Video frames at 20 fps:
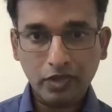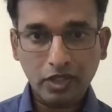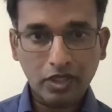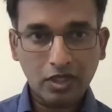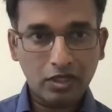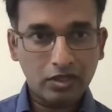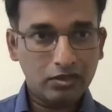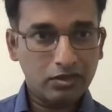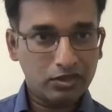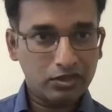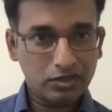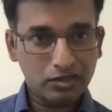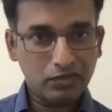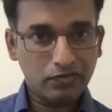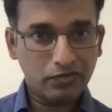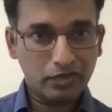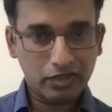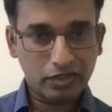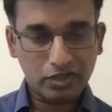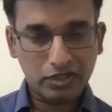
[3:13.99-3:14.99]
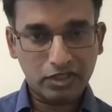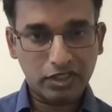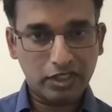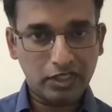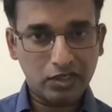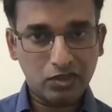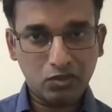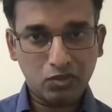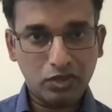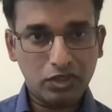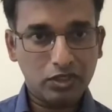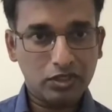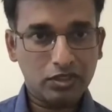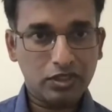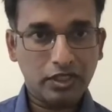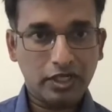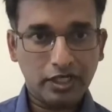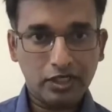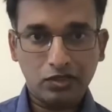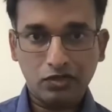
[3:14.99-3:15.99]
This is the first change, which is the
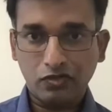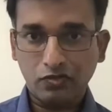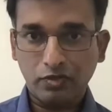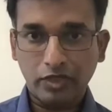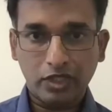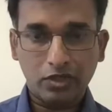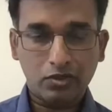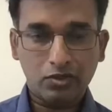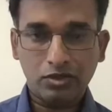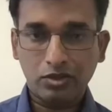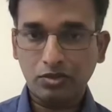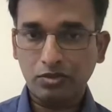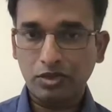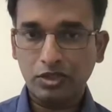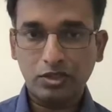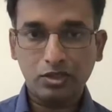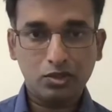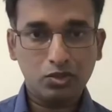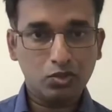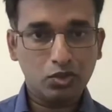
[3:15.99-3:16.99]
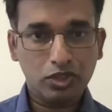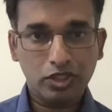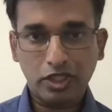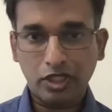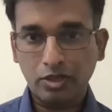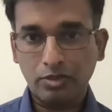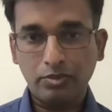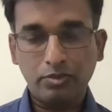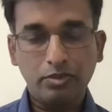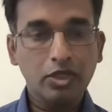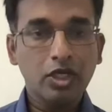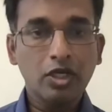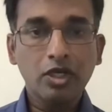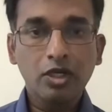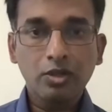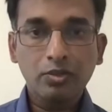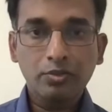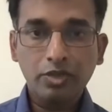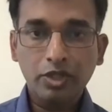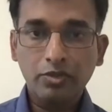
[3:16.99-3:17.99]
rise of microservices, which help
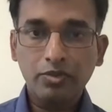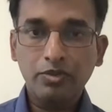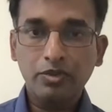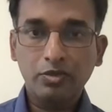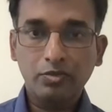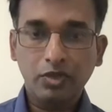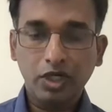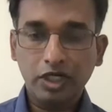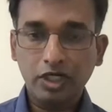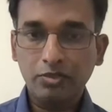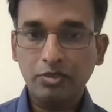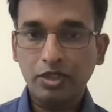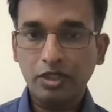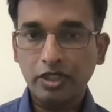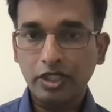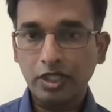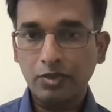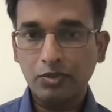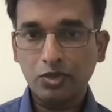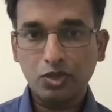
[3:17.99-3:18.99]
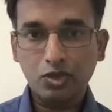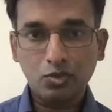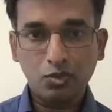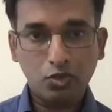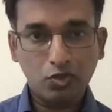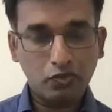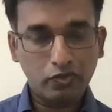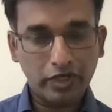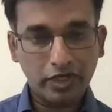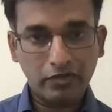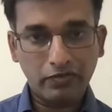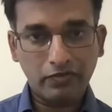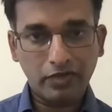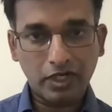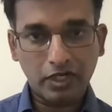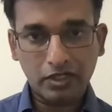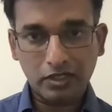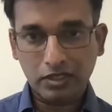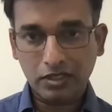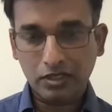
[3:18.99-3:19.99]
multiple teams to move very
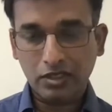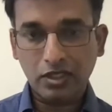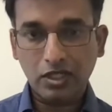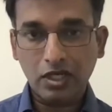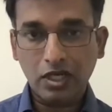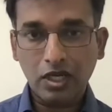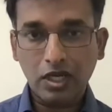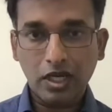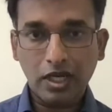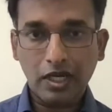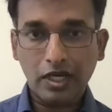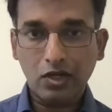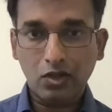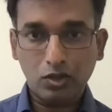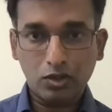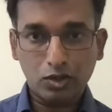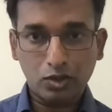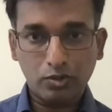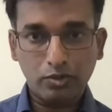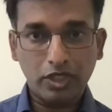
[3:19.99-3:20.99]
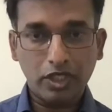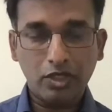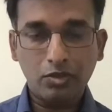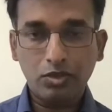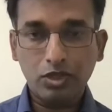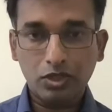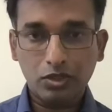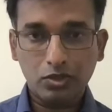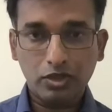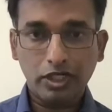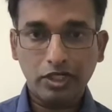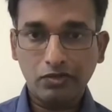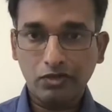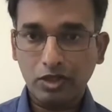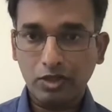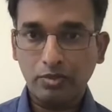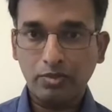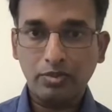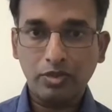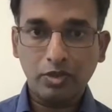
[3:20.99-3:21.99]
fast and also be able to
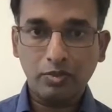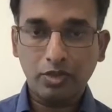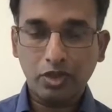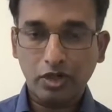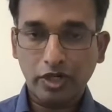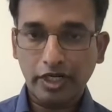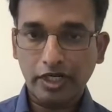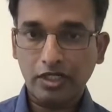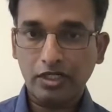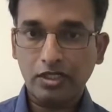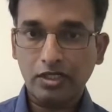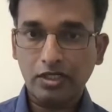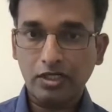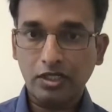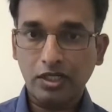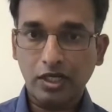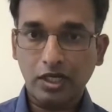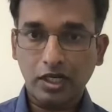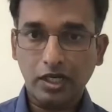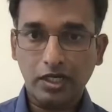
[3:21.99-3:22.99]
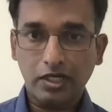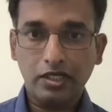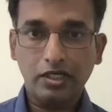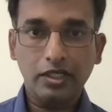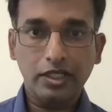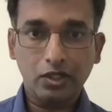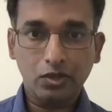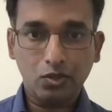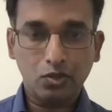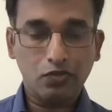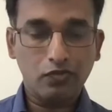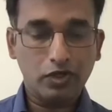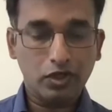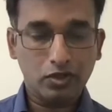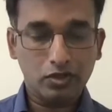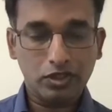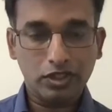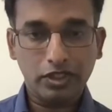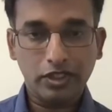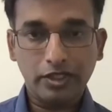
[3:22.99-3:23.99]
develop products at their own
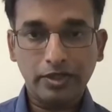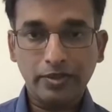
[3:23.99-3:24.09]
velocity.